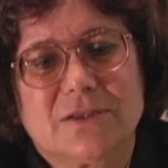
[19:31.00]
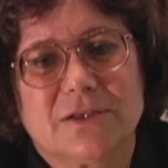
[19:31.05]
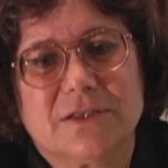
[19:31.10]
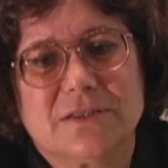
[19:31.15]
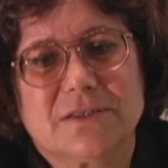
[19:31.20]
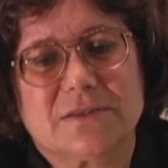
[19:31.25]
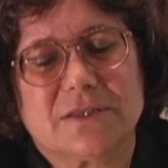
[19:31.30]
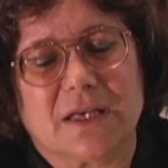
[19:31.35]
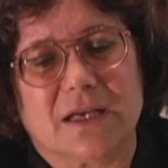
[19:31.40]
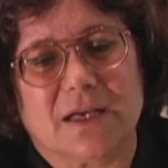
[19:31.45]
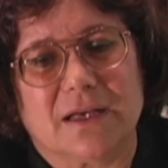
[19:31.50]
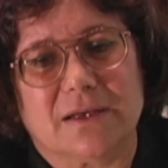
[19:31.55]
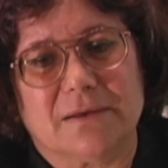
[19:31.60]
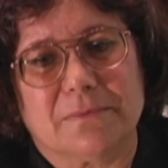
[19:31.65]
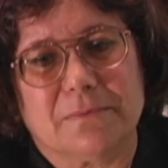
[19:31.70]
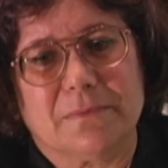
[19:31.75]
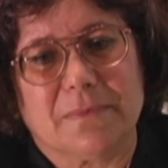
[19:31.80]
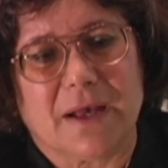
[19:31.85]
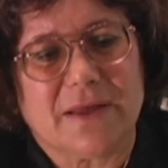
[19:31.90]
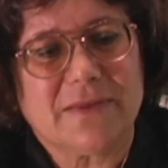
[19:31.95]
So he's,
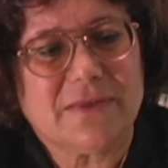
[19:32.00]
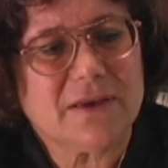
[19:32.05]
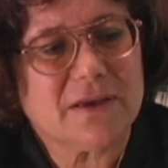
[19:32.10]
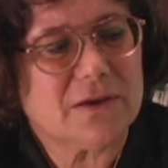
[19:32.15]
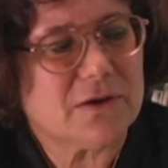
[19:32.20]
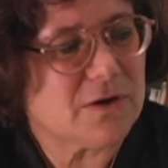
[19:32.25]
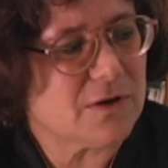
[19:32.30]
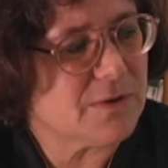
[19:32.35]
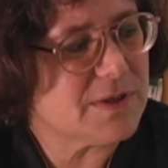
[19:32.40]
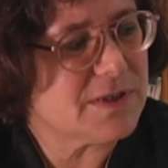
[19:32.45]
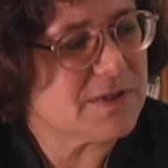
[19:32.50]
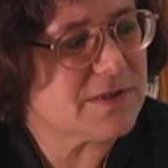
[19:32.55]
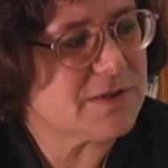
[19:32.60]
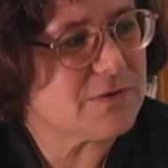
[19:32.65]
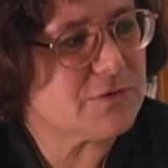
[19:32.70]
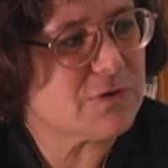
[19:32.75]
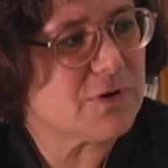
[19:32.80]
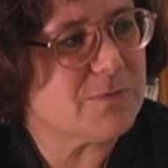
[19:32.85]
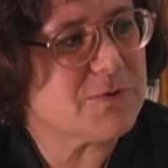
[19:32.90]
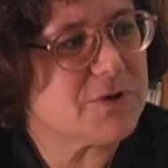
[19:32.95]
I think, his
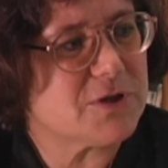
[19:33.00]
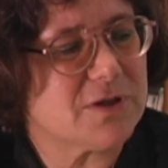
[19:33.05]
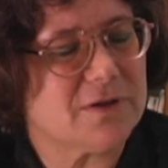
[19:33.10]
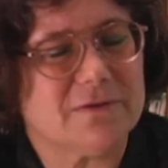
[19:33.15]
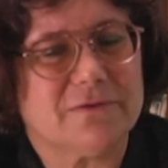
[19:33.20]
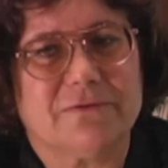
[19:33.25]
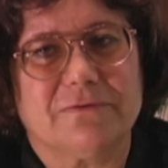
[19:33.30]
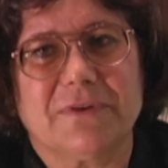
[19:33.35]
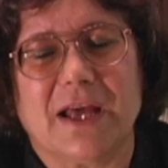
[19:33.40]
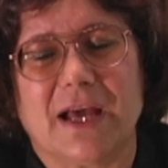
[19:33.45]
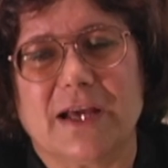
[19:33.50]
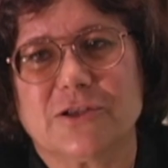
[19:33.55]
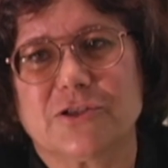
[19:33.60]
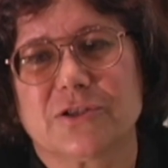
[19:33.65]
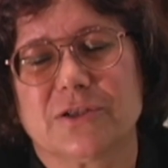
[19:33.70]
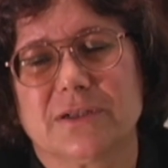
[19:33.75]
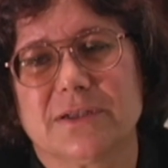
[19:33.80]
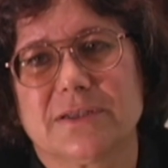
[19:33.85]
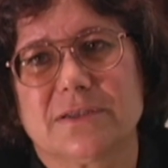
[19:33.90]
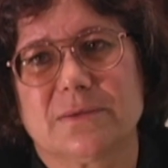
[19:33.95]
description of
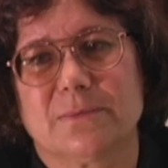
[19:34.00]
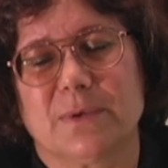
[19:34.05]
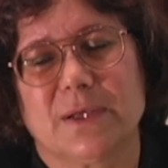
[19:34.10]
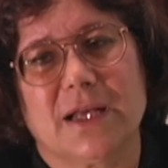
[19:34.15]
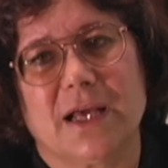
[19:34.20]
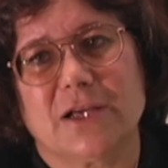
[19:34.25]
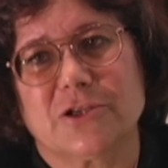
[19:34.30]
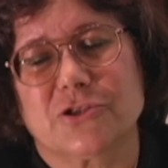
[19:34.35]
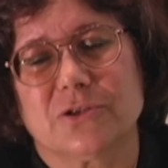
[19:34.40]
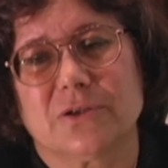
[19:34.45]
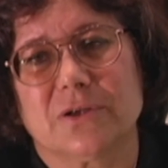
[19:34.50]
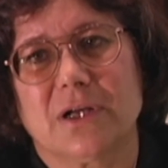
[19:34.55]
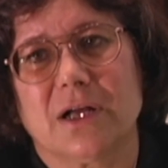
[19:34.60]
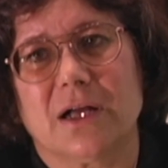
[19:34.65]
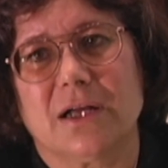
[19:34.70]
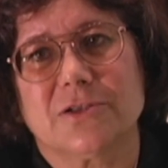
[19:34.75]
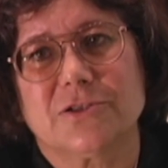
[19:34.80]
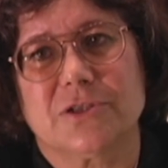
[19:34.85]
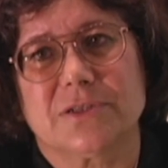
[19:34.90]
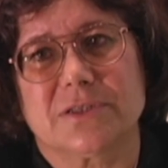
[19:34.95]
nationalism and national
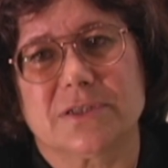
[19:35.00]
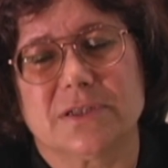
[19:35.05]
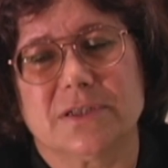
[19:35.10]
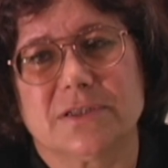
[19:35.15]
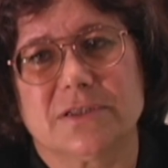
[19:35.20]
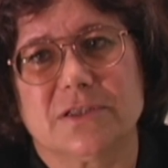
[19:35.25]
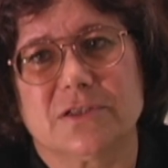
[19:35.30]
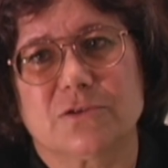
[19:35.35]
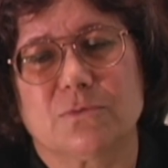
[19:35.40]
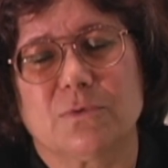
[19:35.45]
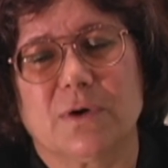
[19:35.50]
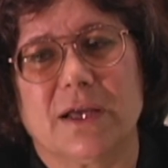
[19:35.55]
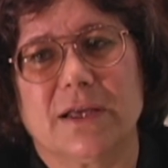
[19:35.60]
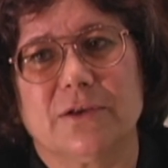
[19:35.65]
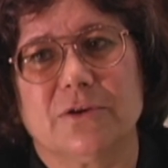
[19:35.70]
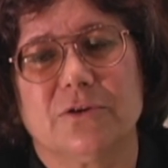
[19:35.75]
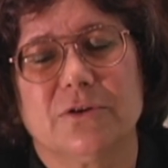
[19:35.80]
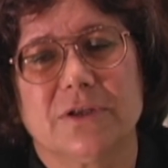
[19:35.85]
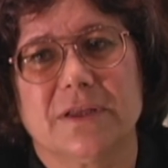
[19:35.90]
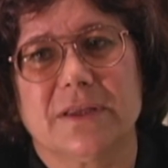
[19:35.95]
consciousness is
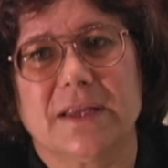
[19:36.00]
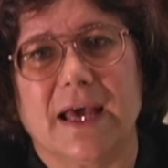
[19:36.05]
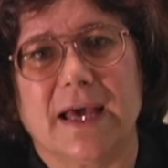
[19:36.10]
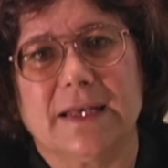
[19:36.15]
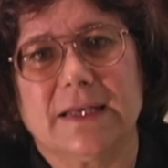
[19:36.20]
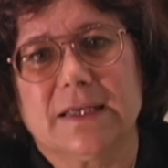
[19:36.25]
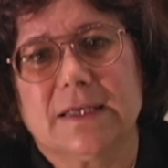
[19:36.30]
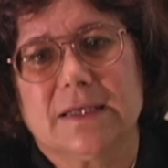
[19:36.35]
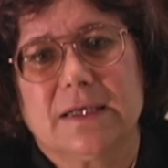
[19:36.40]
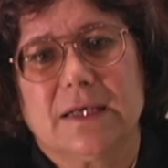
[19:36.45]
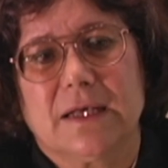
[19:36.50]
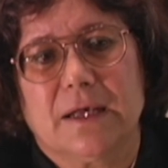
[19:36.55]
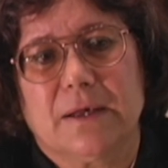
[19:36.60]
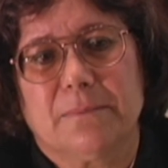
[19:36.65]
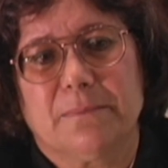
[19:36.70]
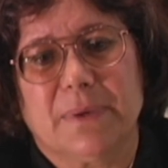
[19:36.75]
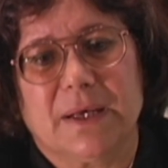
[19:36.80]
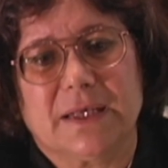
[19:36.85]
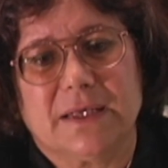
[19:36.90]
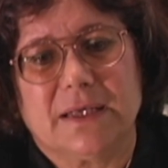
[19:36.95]
quite good in that.
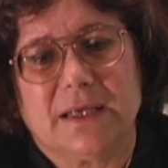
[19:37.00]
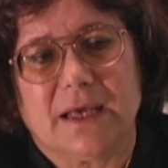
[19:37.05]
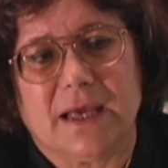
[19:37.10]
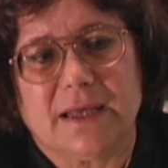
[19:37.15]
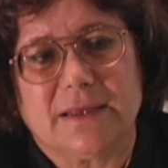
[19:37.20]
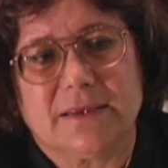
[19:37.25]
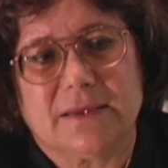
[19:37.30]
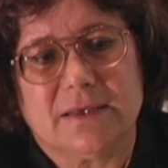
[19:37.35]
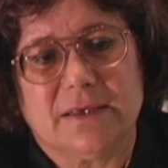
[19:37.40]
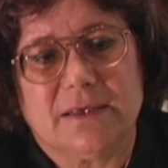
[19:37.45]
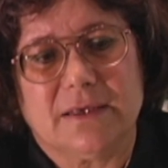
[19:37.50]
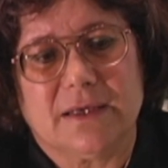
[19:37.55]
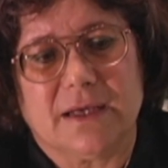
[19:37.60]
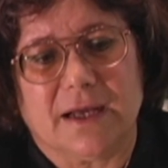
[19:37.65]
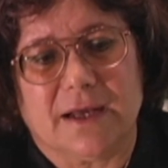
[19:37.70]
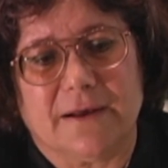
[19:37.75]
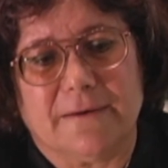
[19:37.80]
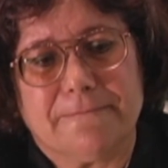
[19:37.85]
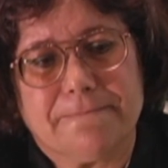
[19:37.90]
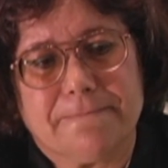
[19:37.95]
But at the
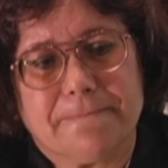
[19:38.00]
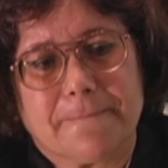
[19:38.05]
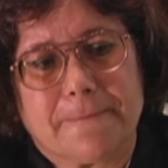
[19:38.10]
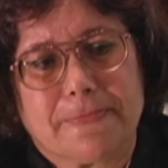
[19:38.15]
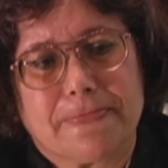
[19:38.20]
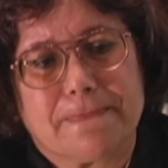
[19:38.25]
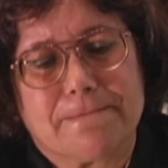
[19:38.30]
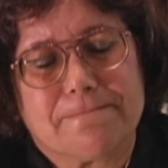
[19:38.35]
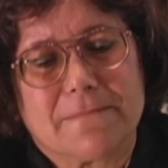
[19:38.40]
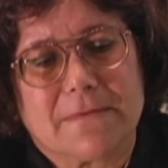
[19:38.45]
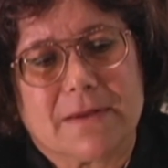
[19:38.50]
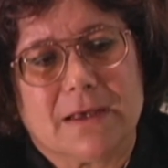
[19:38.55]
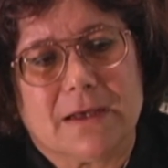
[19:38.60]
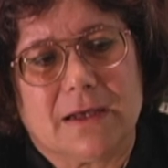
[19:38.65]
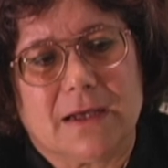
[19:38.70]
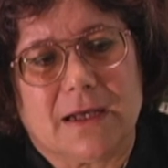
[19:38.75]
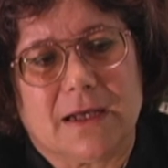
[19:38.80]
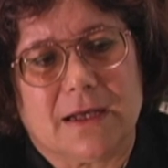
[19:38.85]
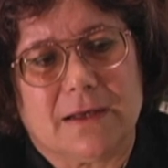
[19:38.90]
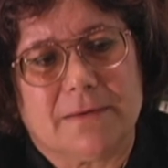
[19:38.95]

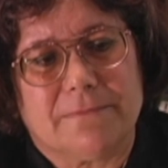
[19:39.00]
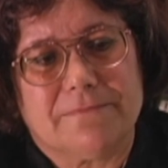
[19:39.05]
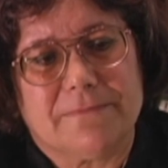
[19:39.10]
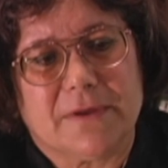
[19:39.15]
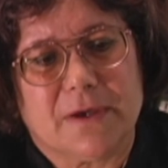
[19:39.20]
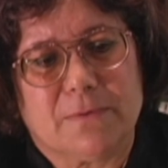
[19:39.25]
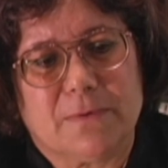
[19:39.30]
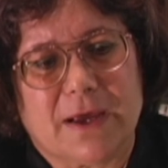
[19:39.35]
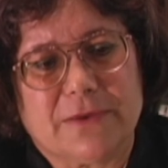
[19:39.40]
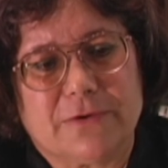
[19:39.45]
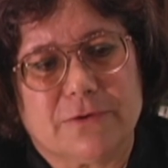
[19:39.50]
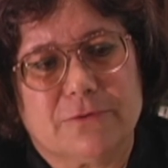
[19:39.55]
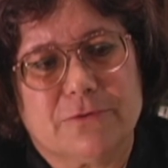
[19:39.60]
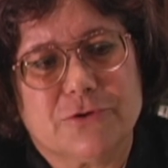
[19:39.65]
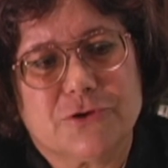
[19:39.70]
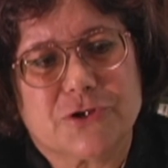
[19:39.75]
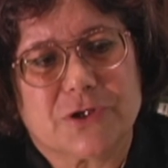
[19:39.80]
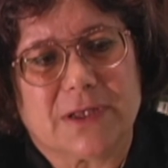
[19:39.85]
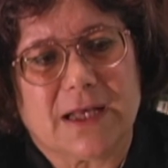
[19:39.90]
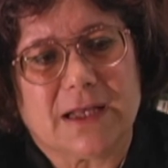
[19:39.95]
a rather
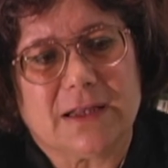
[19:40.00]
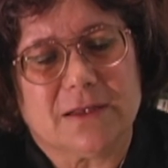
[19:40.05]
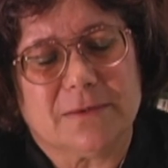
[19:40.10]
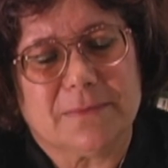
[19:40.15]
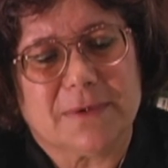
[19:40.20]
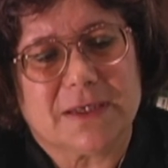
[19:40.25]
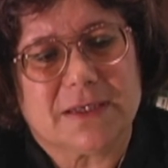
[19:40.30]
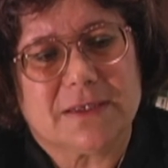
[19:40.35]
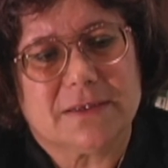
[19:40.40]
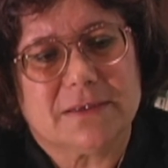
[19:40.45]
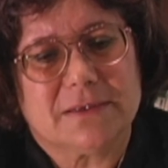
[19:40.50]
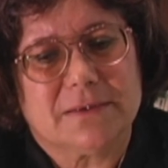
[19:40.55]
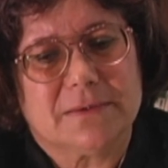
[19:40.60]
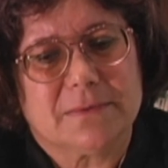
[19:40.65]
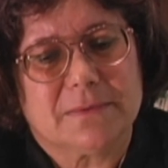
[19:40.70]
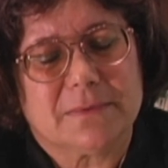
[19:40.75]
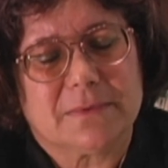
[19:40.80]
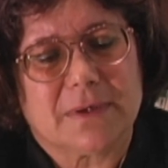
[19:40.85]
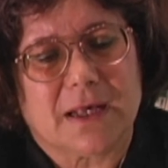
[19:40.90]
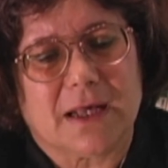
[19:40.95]
crucial element,
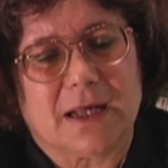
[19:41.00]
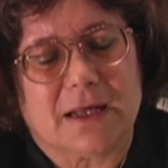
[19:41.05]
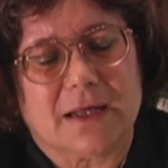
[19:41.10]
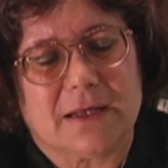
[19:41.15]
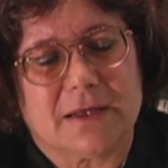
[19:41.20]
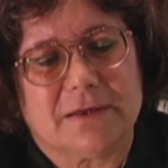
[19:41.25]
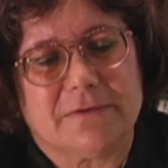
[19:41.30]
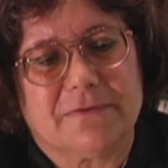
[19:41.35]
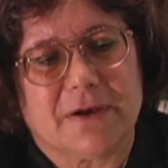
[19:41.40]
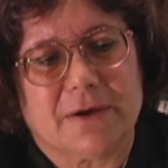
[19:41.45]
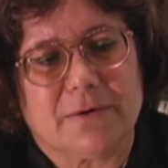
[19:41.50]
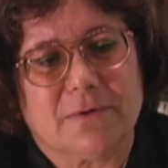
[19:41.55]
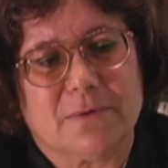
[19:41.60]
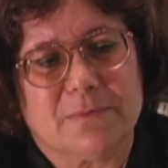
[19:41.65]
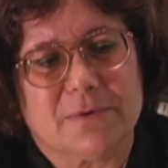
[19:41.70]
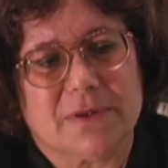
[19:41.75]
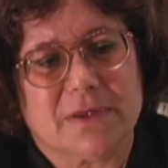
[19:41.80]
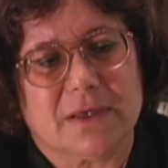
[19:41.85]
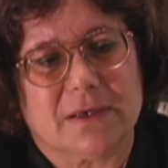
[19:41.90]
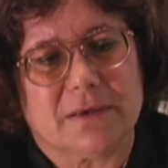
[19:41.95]
if I
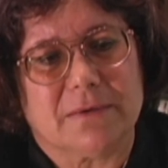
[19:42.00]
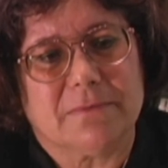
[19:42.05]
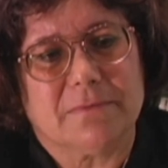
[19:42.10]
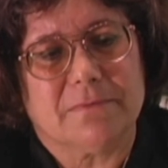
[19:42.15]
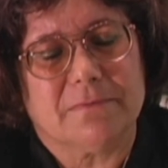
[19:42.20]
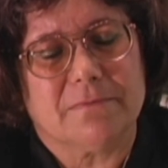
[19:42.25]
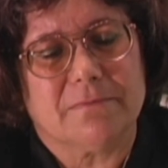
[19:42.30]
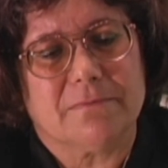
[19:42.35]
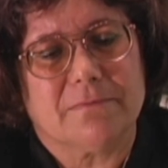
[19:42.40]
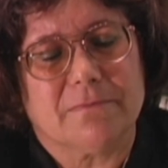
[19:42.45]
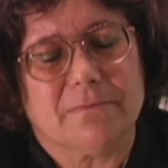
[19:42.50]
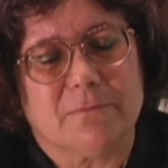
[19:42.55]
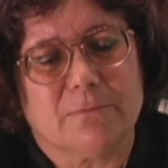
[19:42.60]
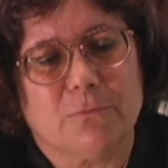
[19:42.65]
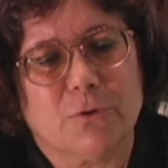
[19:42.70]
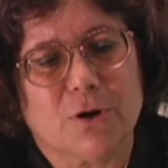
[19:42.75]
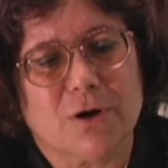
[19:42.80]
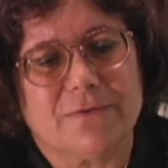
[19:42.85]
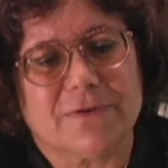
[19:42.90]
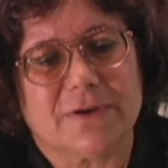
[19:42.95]
remember the
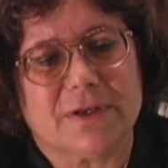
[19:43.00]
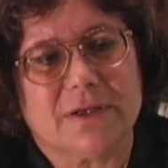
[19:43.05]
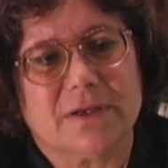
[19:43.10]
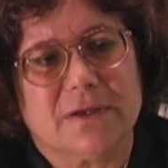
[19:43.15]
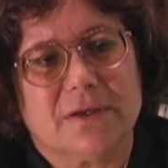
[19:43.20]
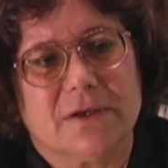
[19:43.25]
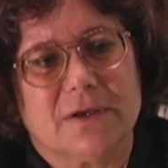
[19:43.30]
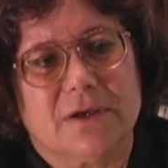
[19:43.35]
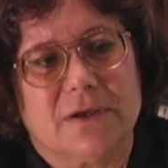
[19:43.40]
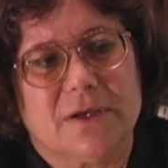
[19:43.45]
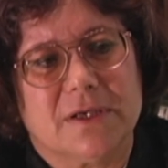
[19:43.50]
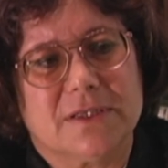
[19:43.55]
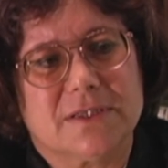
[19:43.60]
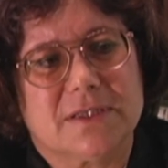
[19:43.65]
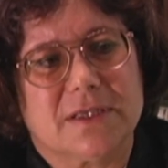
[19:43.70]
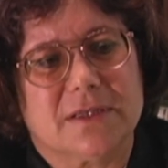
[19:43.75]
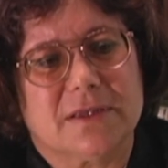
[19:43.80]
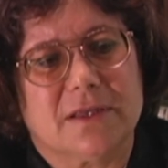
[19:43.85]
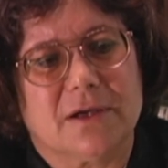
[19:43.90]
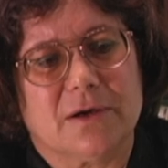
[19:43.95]
more of it,
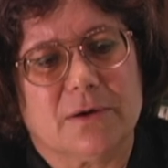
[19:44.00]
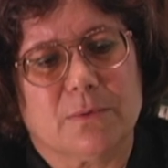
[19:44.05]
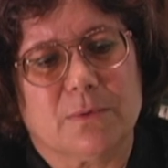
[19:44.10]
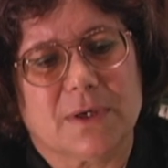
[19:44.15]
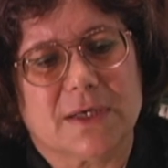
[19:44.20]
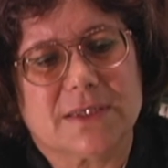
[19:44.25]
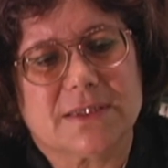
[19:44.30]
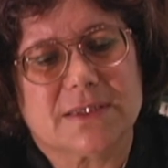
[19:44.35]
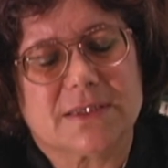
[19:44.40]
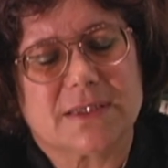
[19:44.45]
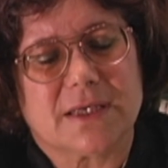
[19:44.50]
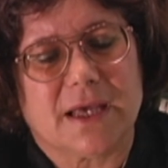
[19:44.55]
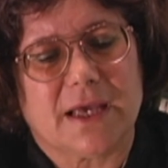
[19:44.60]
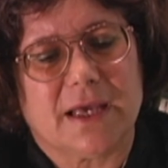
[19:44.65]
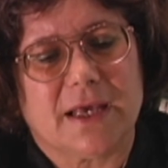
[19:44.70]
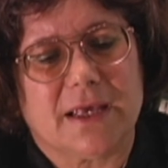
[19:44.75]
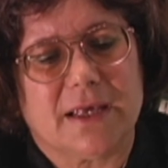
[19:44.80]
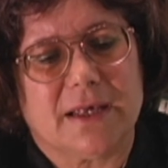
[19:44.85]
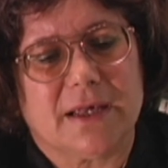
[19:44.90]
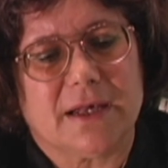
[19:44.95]
is that there was
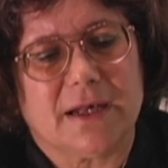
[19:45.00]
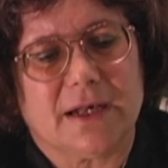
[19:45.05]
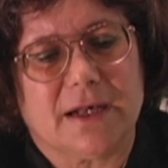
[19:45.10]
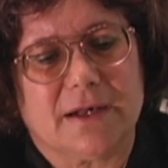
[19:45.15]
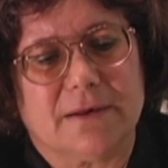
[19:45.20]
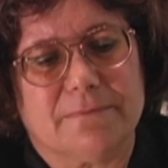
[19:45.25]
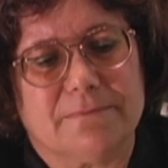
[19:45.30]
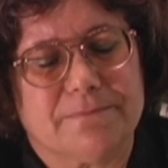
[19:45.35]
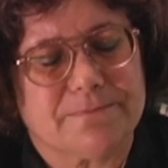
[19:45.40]
a